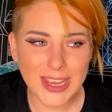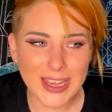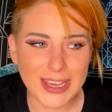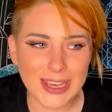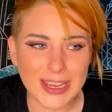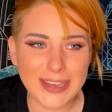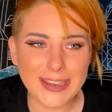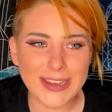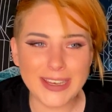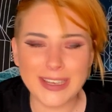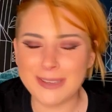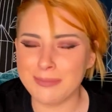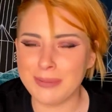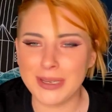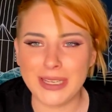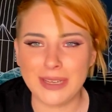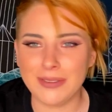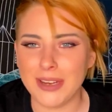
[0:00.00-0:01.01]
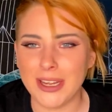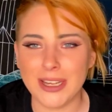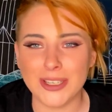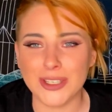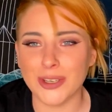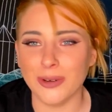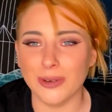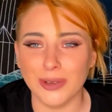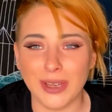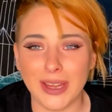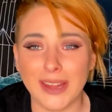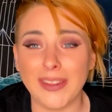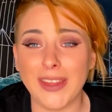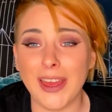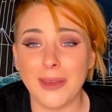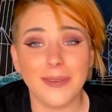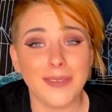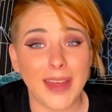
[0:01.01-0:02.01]
He didn't believe in it at all.
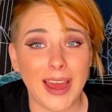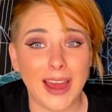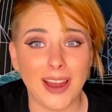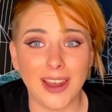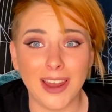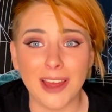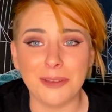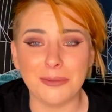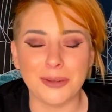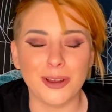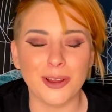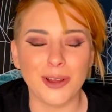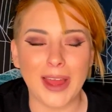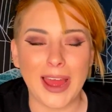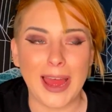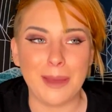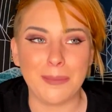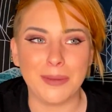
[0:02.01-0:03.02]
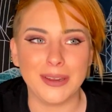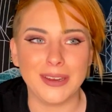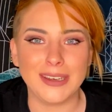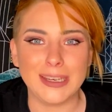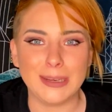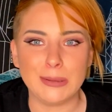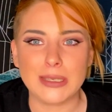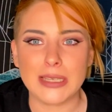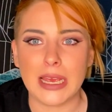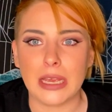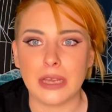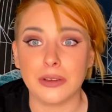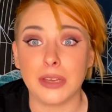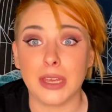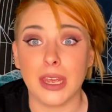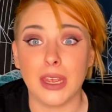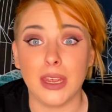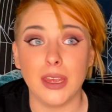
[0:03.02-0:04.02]
And then that alarm clock happened and he was
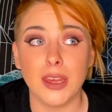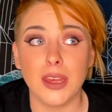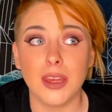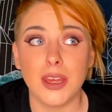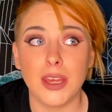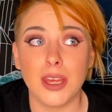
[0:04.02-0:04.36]
okay,